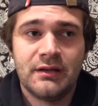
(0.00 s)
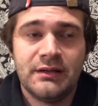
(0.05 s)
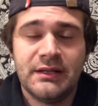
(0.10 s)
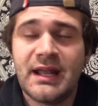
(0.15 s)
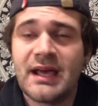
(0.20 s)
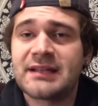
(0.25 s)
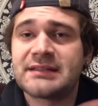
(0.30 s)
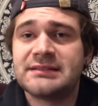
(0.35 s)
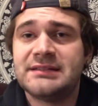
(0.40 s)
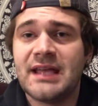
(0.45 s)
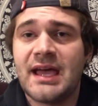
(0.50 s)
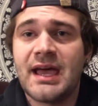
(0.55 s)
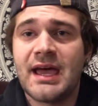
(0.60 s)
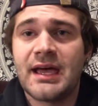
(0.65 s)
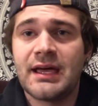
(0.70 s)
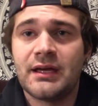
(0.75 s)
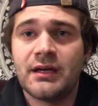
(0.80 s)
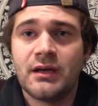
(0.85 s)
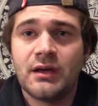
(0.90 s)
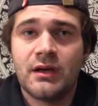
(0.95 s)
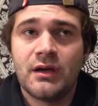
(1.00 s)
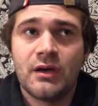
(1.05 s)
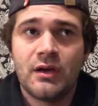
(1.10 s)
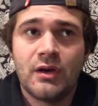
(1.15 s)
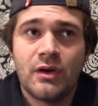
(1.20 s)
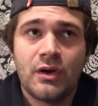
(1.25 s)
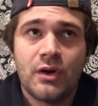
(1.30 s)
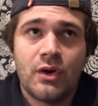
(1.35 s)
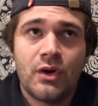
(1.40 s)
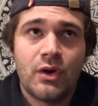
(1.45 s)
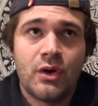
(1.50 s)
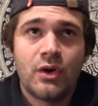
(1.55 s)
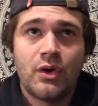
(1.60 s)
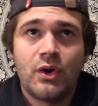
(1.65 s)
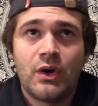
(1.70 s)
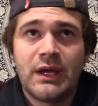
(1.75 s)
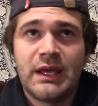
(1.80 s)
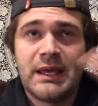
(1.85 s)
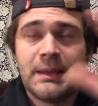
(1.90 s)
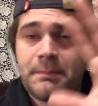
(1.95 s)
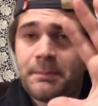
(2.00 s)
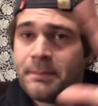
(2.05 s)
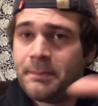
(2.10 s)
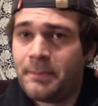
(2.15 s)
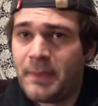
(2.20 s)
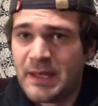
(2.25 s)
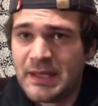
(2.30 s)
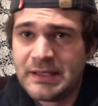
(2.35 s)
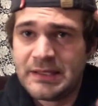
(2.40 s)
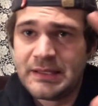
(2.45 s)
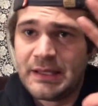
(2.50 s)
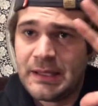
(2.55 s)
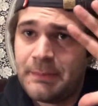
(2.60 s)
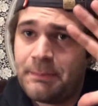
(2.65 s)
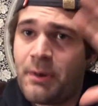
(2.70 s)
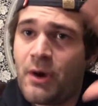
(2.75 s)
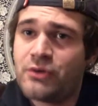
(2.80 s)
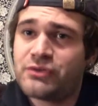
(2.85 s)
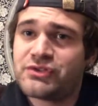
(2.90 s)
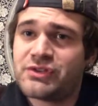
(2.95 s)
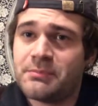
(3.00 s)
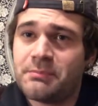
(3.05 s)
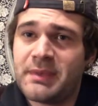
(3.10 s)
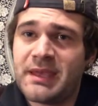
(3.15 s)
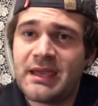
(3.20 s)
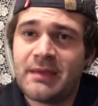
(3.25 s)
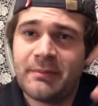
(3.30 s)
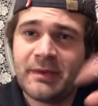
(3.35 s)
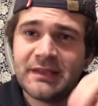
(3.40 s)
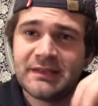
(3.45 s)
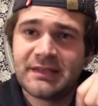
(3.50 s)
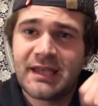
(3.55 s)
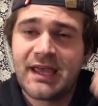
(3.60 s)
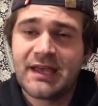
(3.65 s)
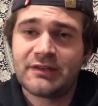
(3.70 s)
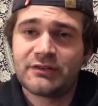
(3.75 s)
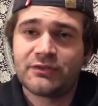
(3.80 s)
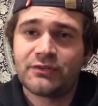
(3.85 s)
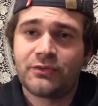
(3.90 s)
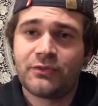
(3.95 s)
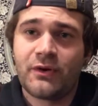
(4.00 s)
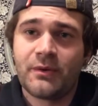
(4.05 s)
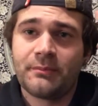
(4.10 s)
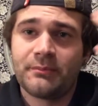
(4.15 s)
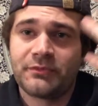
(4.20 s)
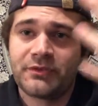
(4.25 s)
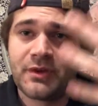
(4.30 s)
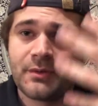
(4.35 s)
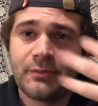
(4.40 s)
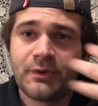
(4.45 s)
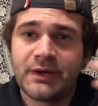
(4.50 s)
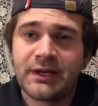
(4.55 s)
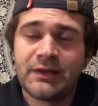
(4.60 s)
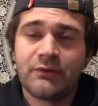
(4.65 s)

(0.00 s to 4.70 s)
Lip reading: Next day, he posts a meme he takes from someone.